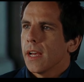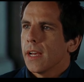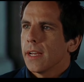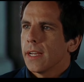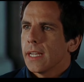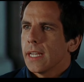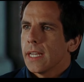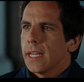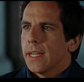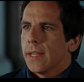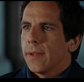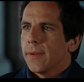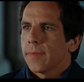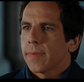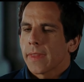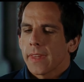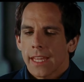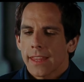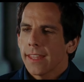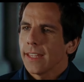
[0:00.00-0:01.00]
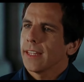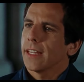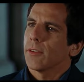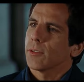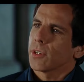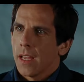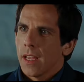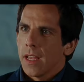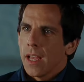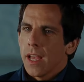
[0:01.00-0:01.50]
her to leave before
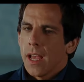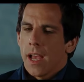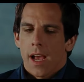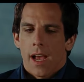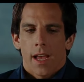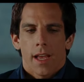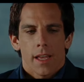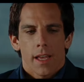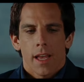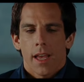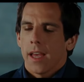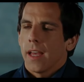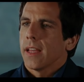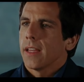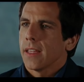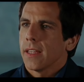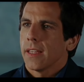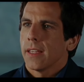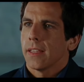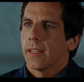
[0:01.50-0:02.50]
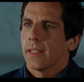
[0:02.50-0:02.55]
sunset, or she will turn to